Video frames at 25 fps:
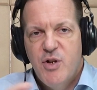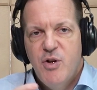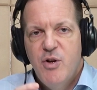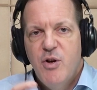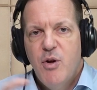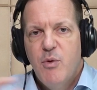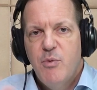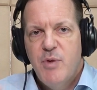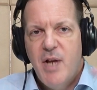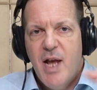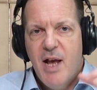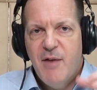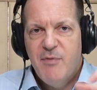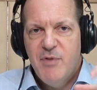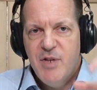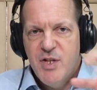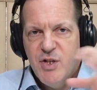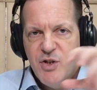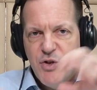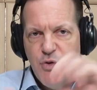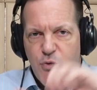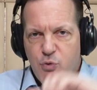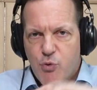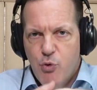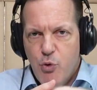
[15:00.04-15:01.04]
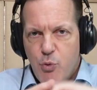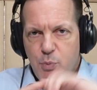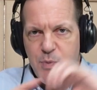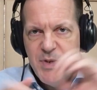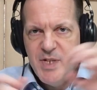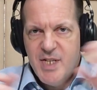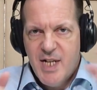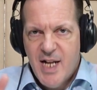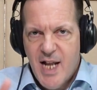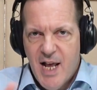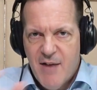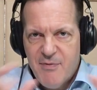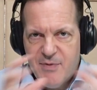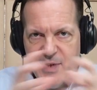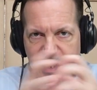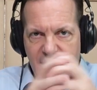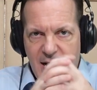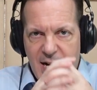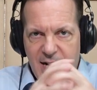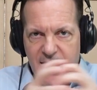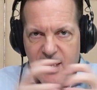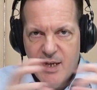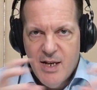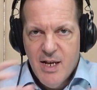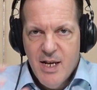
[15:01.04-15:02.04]
you don't have these groups that have to
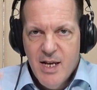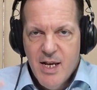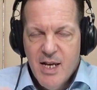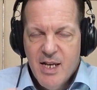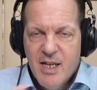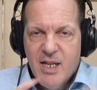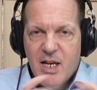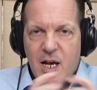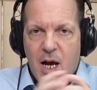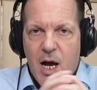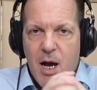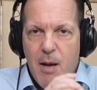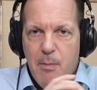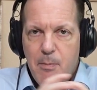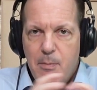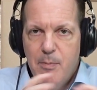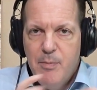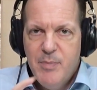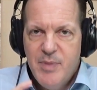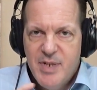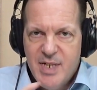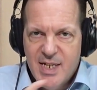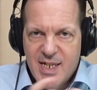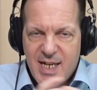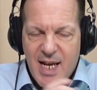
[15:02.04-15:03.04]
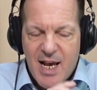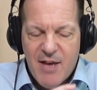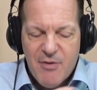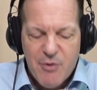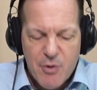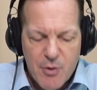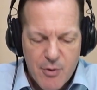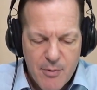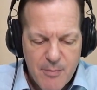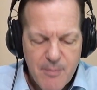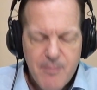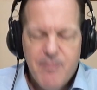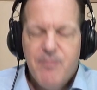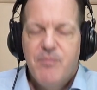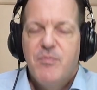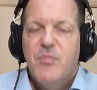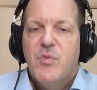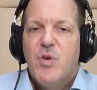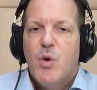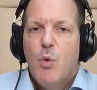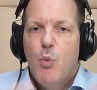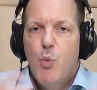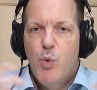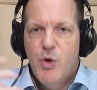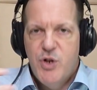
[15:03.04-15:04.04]
kind of come together,
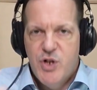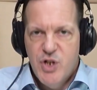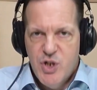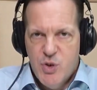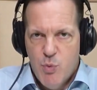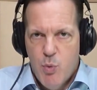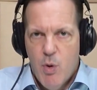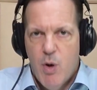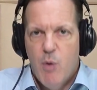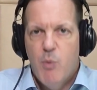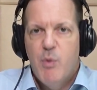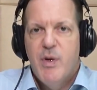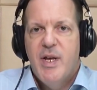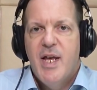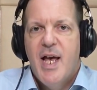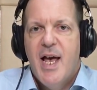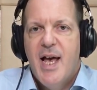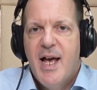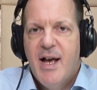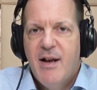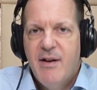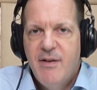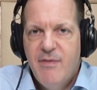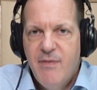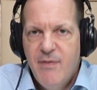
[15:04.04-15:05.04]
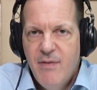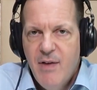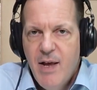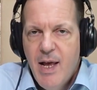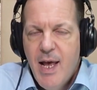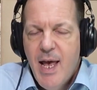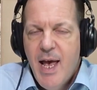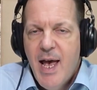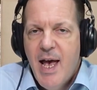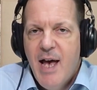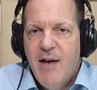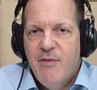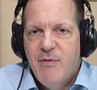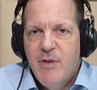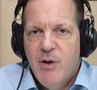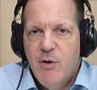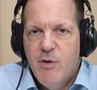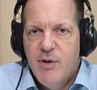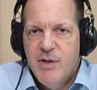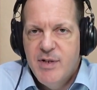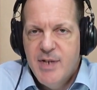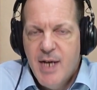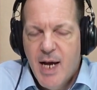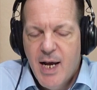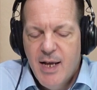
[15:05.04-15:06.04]
which is what we have
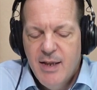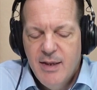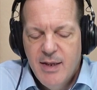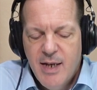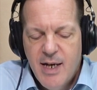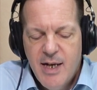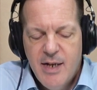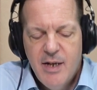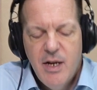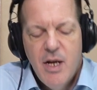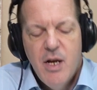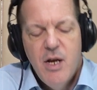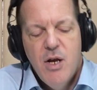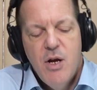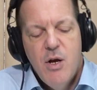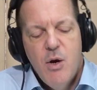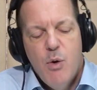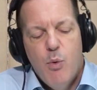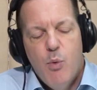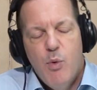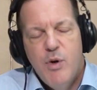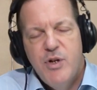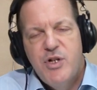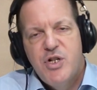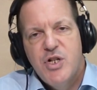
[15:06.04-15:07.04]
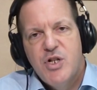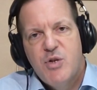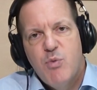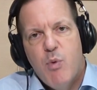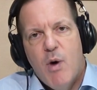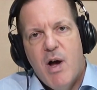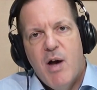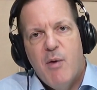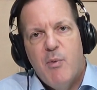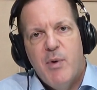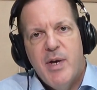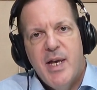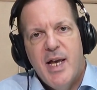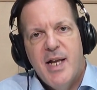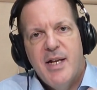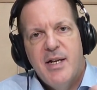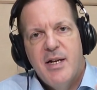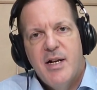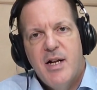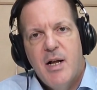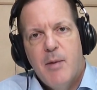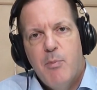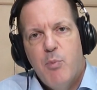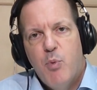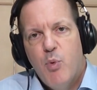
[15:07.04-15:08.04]
here in Thailand, which is why we
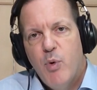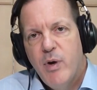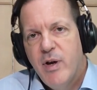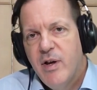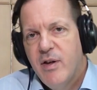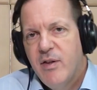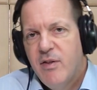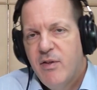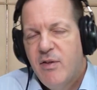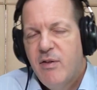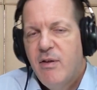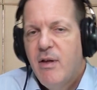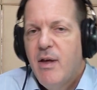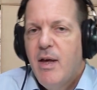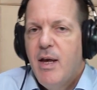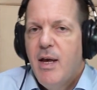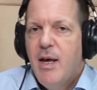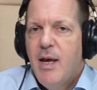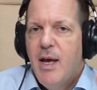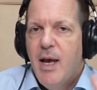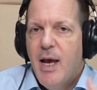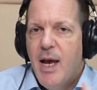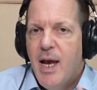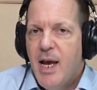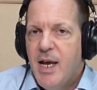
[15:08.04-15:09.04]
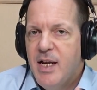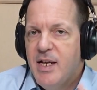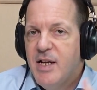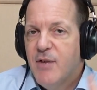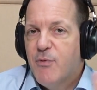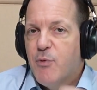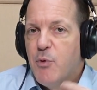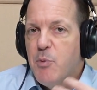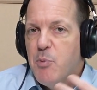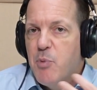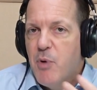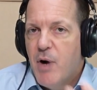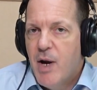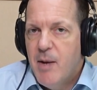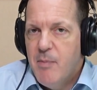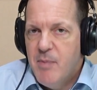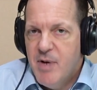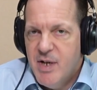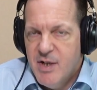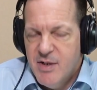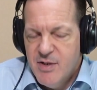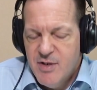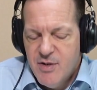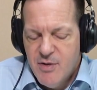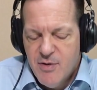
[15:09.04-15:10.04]
ended up with a different prime
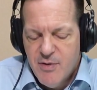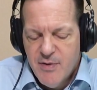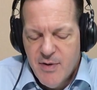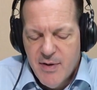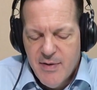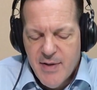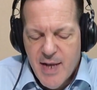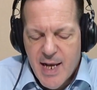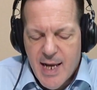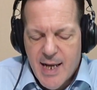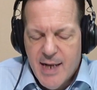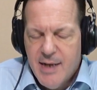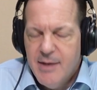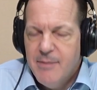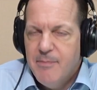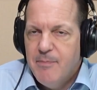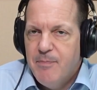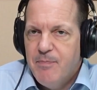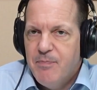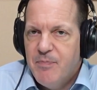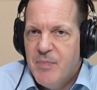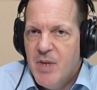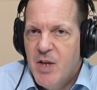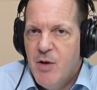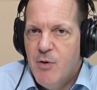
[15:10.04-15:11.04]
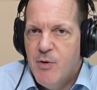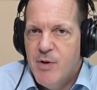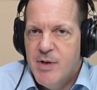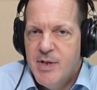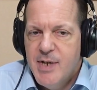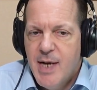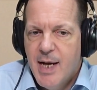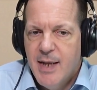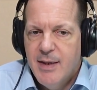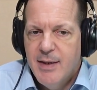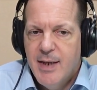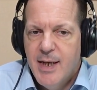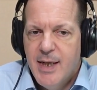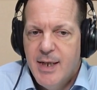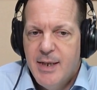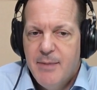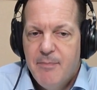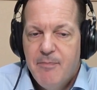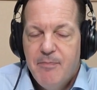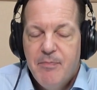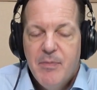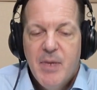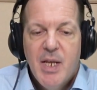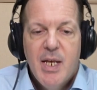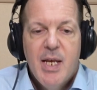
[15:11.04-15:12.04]
minister than that. here in Thailand.
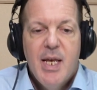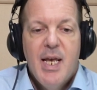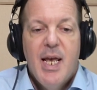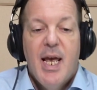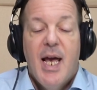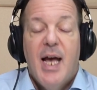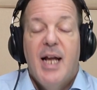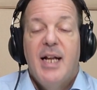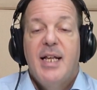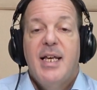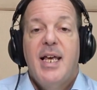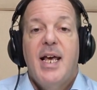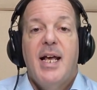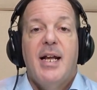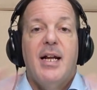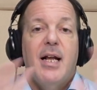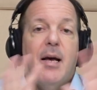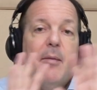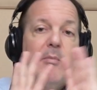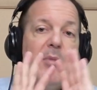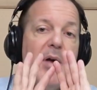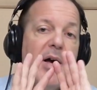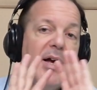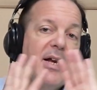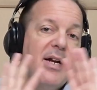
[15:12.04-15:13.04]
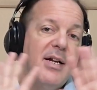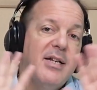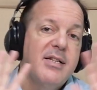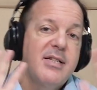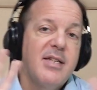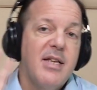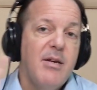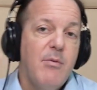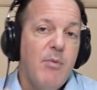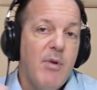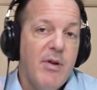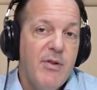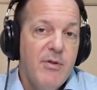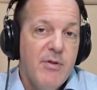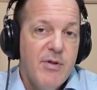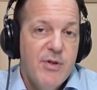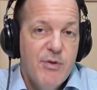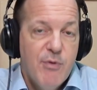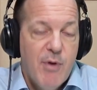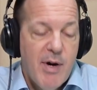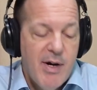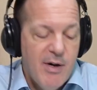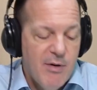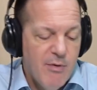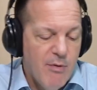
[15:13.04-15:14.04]
And again, I'm not going to say whether
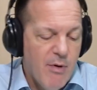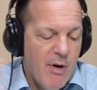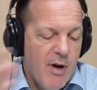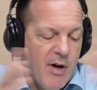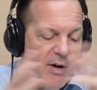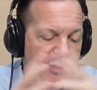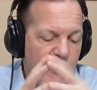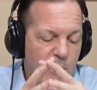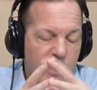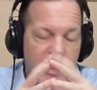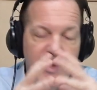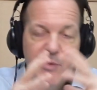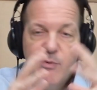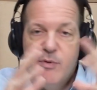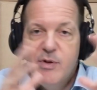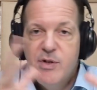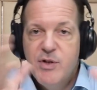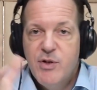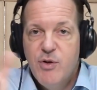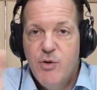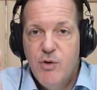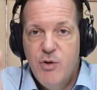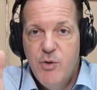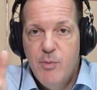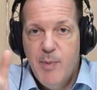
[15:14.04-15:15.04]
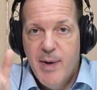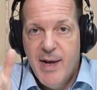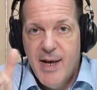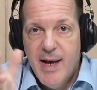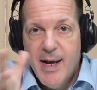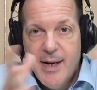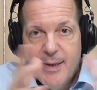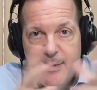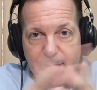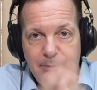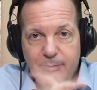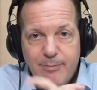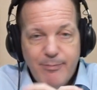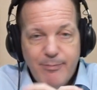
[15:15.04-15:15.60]
it's right or wrong, whether it's good or bad.